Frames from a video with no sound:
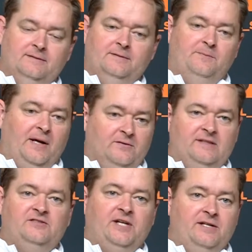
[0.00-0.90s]

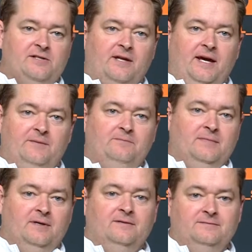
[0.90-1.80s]
Penalties change the game,
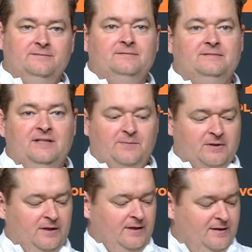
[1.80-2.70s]

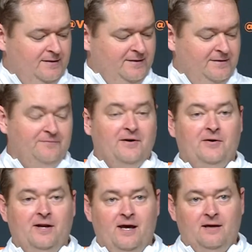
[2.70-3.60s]
typically in a very
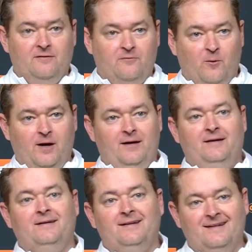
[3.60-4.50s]
negative way.
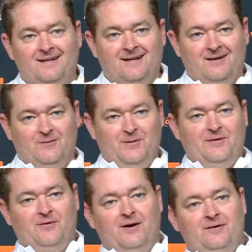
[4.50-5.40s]
When
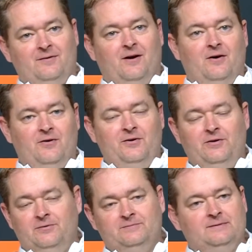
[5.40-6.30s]
they're on
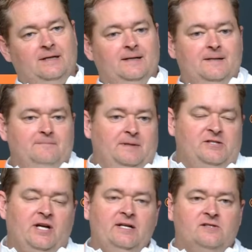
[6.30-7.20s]
you. It
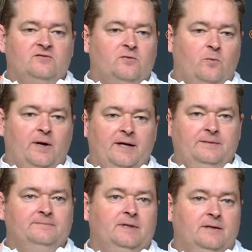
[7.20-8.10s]
changes the way,
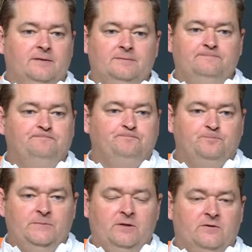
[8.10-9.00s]

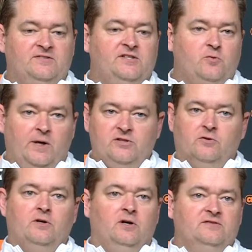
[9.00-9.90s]
the
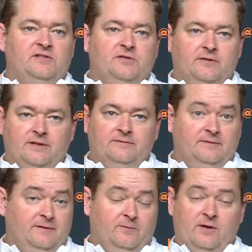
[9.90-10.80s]
situational calls that you're in,
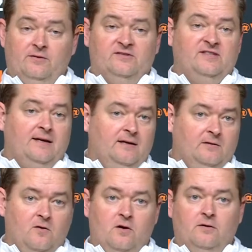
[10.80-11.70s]
whether it's second and
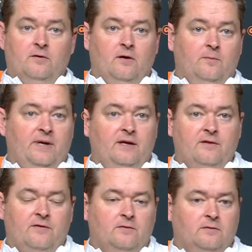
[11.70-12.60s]
long or being in
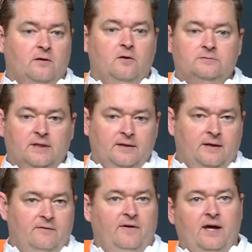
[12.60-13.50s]
third and long,
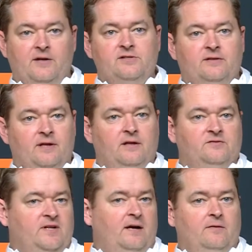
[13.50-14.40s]
advantage to the other
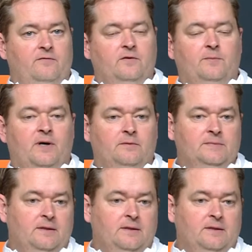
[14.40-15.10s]
side of the football.